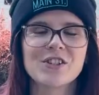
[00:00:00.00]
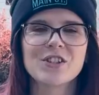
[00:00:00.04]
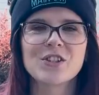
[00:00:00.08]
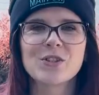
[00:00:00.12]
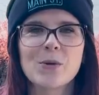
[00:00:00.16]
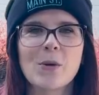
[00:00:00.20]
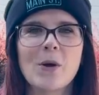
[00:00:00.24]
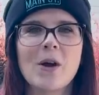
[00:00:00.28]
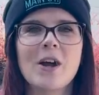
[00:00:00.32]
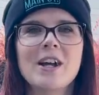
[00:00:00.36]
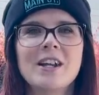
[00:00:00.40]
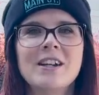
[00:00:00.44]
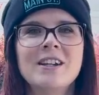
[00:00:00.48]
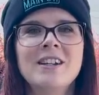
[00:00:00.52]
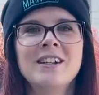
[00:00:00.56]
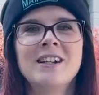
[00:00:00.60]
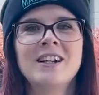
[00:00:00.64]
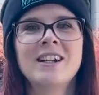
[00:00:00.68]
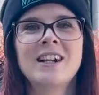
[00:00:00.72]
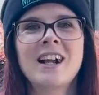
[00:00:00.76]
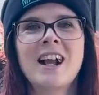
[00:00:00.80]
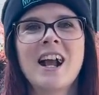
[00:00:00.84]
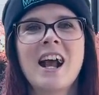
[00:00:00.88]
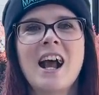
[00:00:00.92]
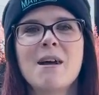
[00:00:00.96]
Squad.
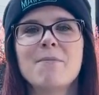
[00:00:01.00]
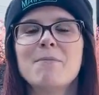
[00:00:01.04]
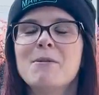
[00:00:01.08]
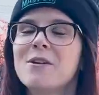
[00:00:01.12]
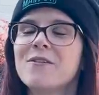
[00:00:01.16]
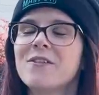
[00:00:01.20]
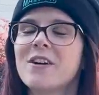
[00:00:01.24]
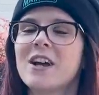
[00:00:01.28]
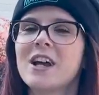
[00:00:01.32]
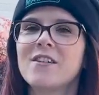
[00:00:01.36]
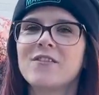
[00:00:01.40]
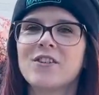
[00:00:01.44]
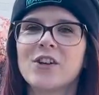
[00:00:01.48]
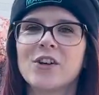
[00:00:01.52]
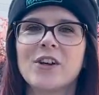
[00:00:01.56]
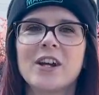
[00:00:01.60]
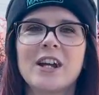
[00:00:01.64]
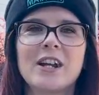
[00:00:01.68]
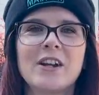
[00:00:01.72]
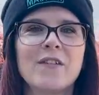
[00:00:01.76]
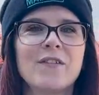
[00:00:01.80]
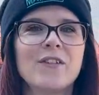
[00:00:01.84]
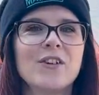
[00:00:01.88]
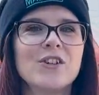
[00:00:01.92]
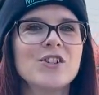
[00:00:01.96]
Happy
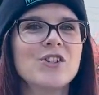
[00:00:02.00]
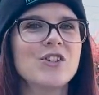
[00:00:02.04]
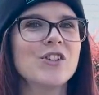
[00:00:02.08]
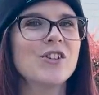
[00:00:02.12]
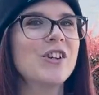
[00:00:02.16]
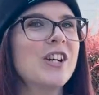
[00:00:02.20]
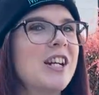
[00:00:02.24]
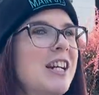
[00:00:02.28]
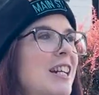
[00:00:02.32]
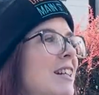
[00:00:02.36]
5 year